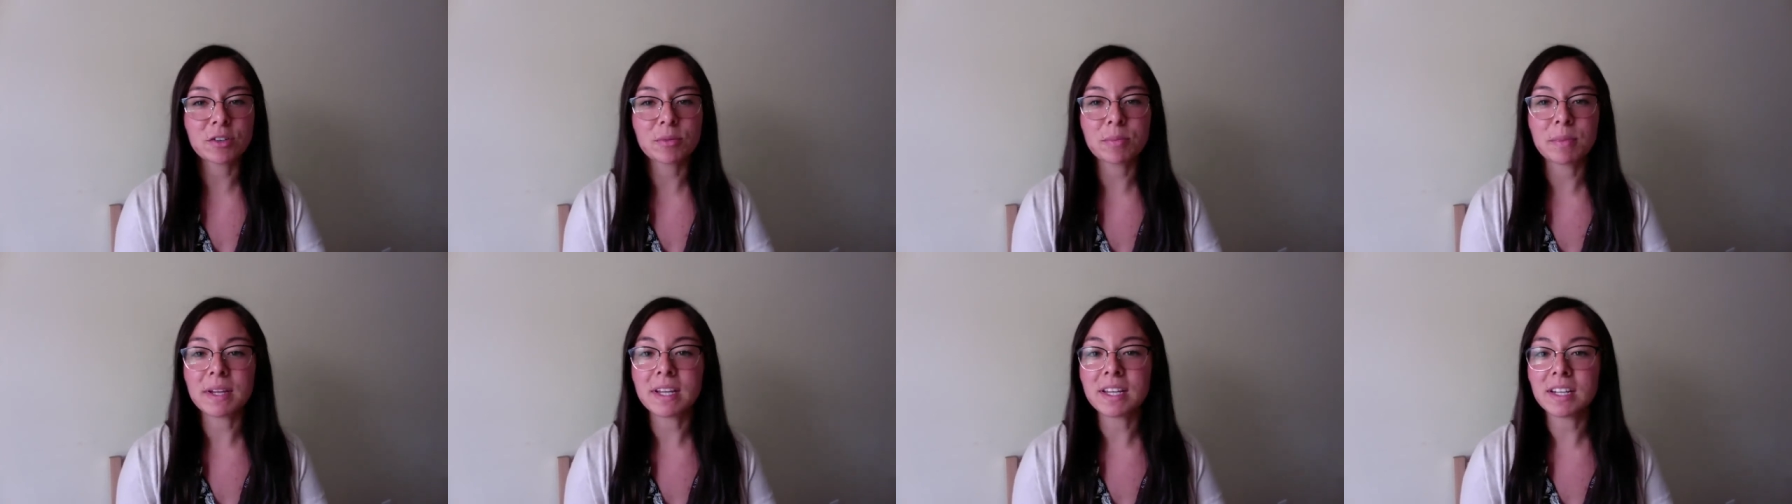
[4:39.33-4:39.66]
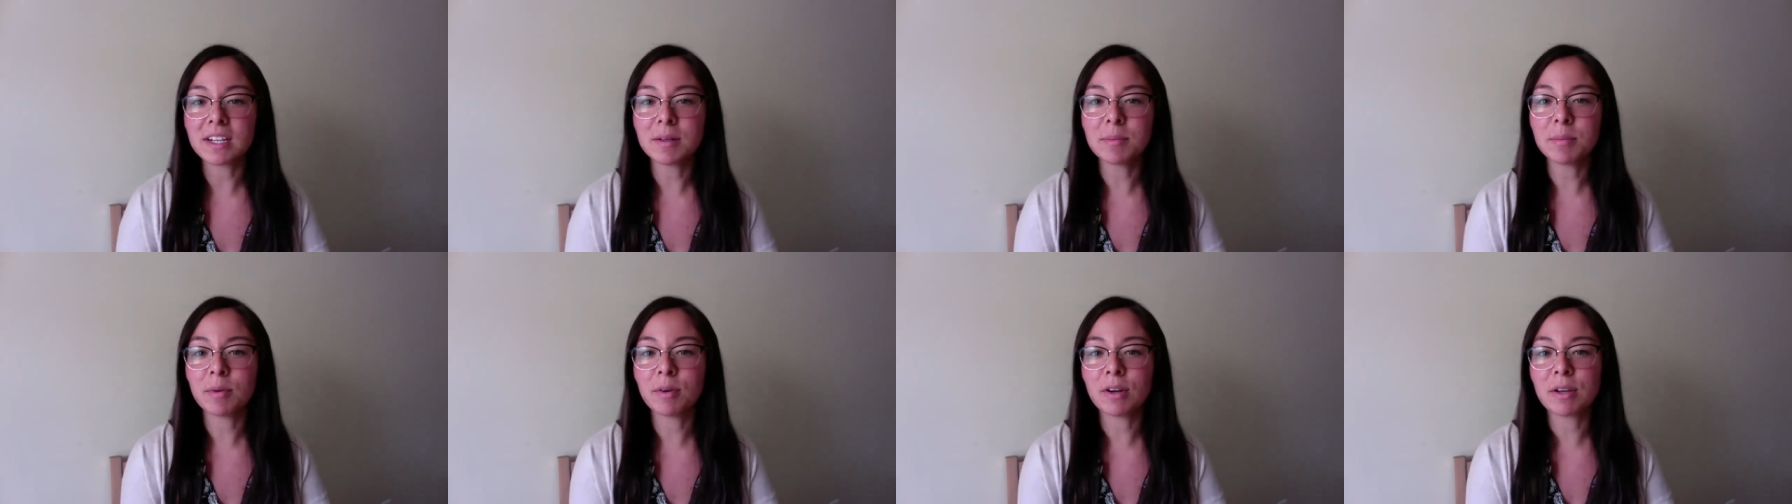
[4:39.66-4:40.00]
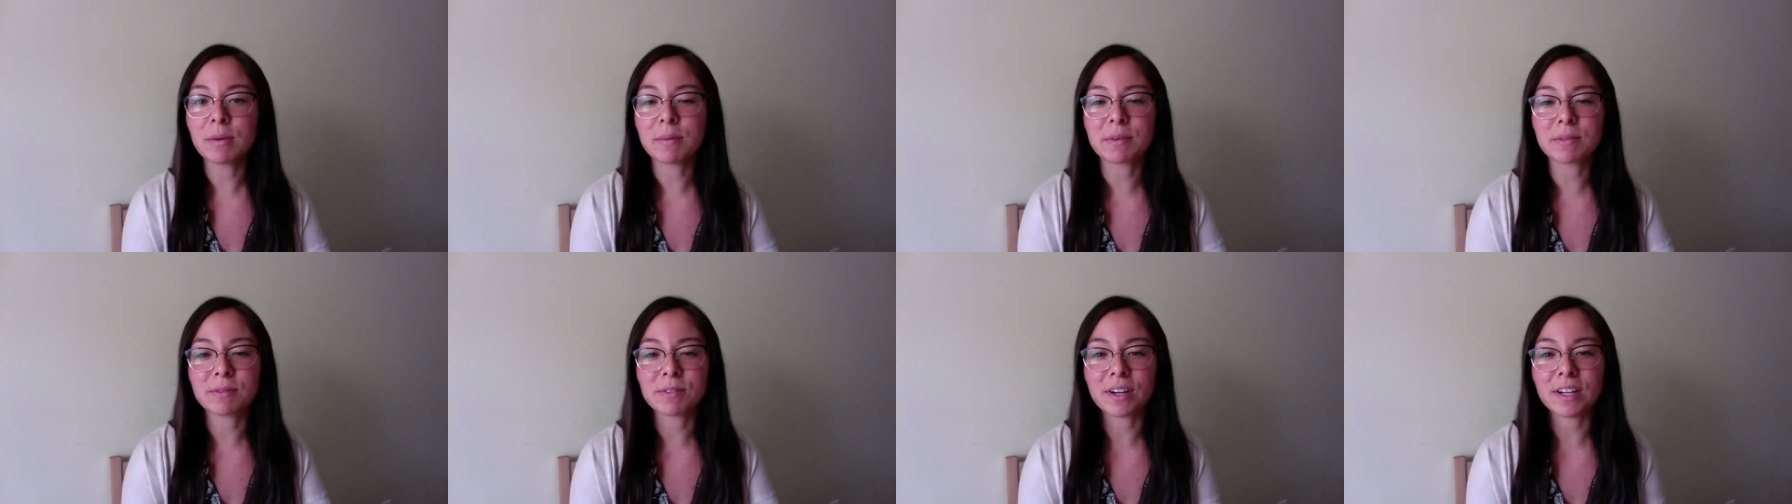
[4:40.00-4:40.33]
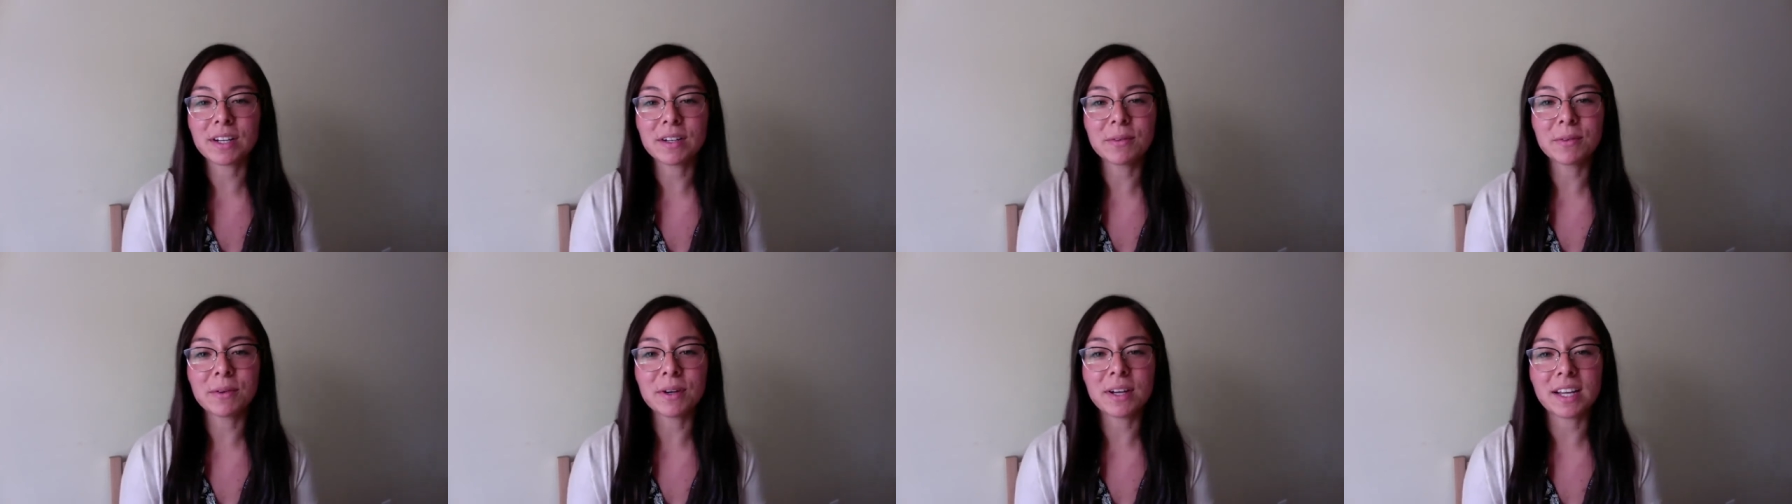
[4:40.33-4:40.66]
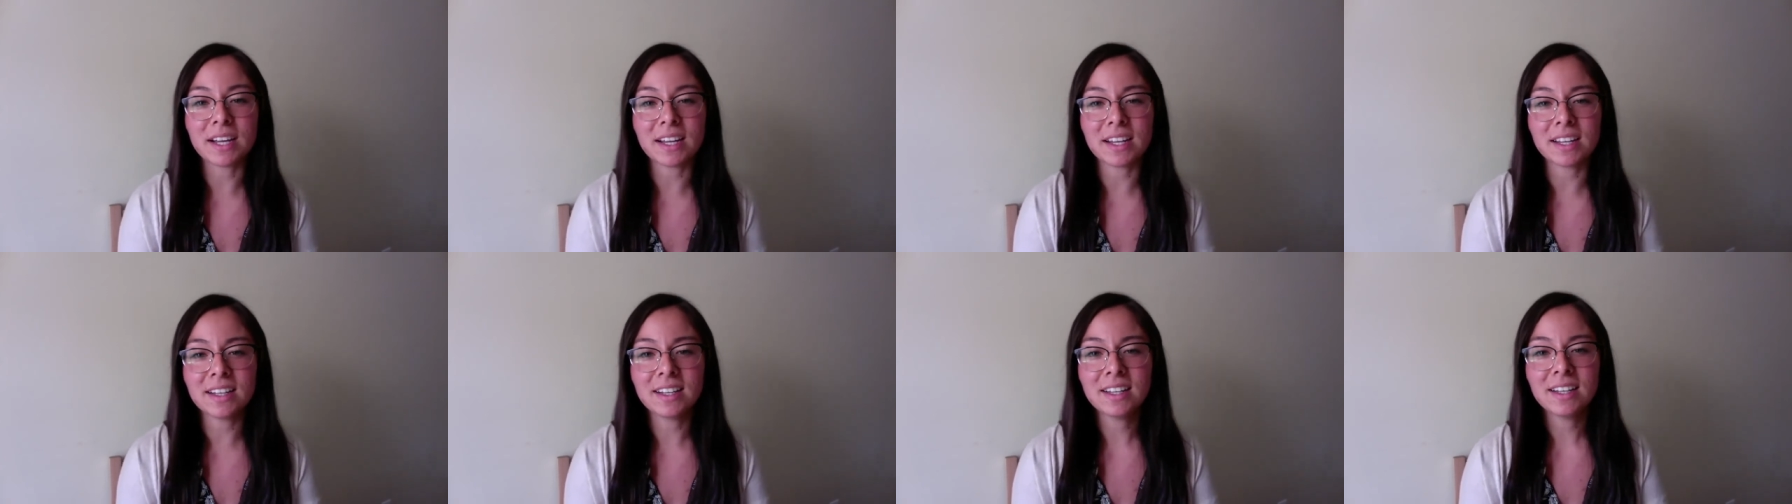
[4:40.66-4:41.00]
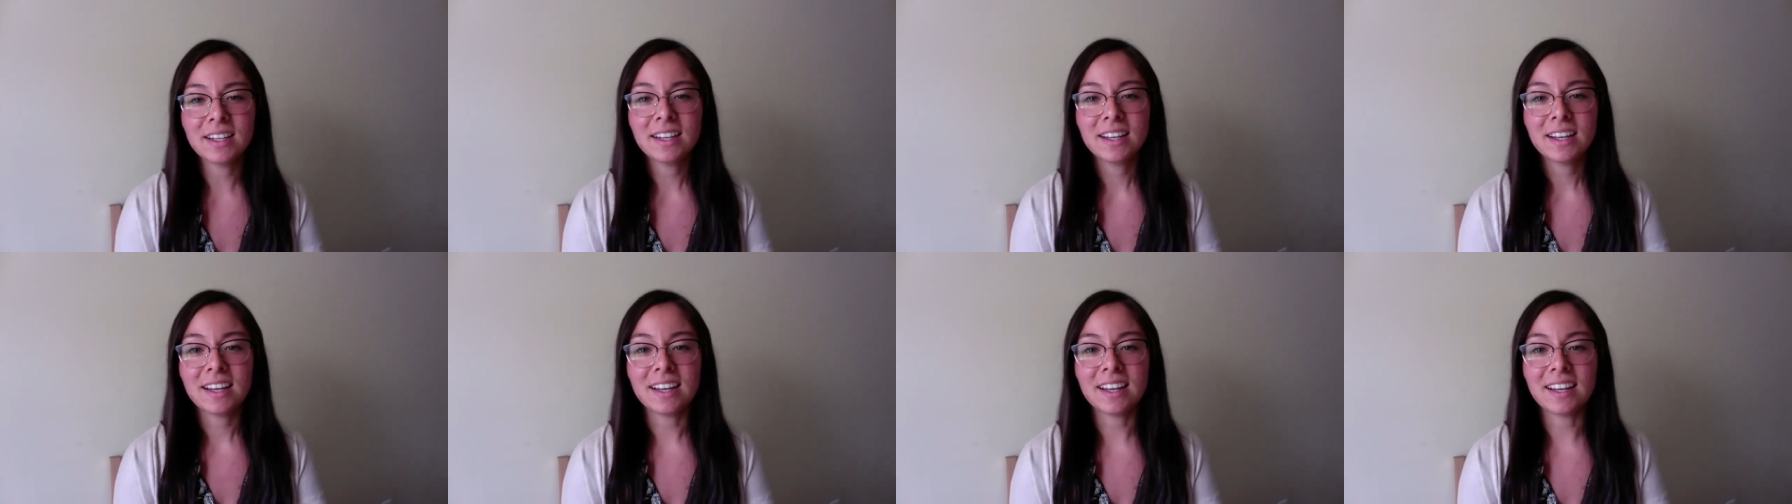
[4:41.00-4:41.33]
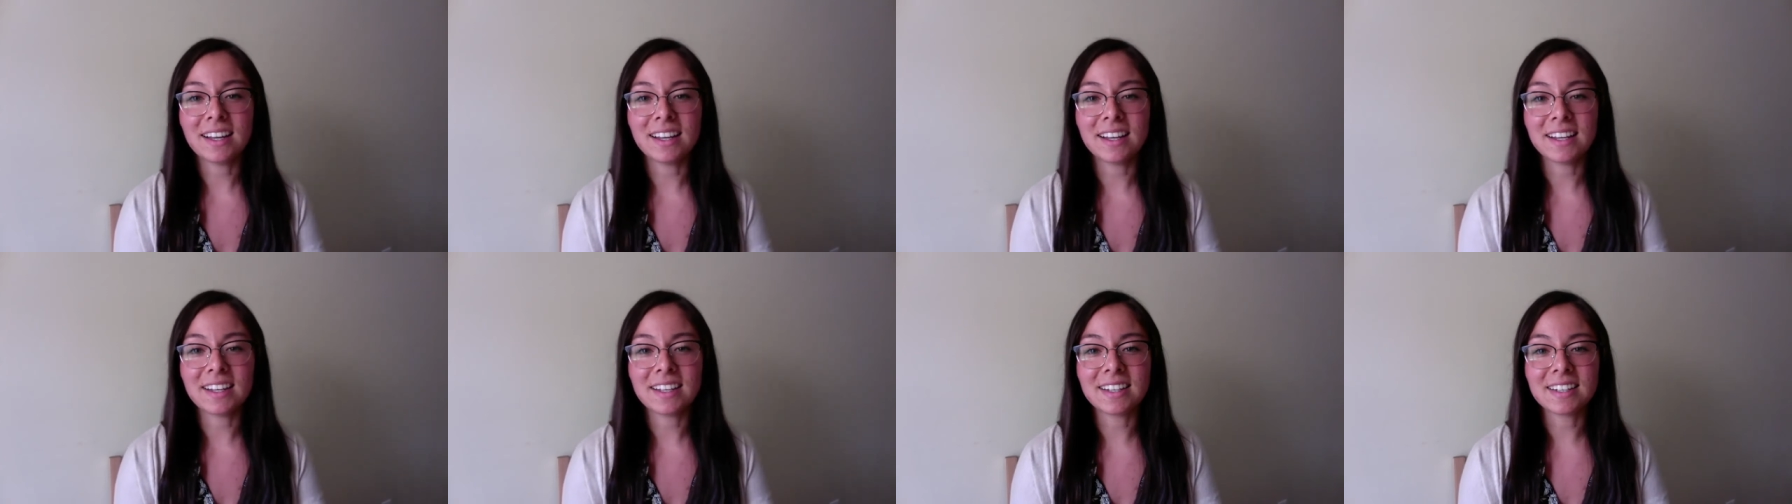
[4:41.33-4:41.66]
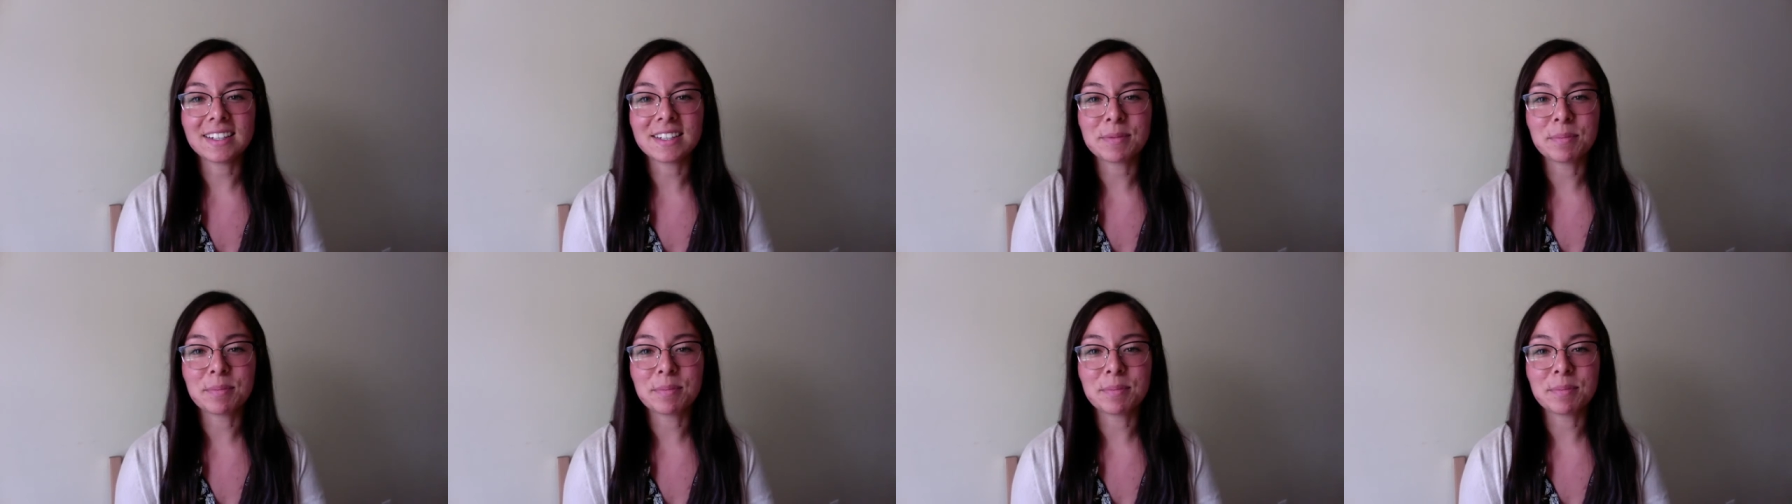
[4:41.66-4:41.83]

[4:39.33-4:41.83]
Make an appointment right away and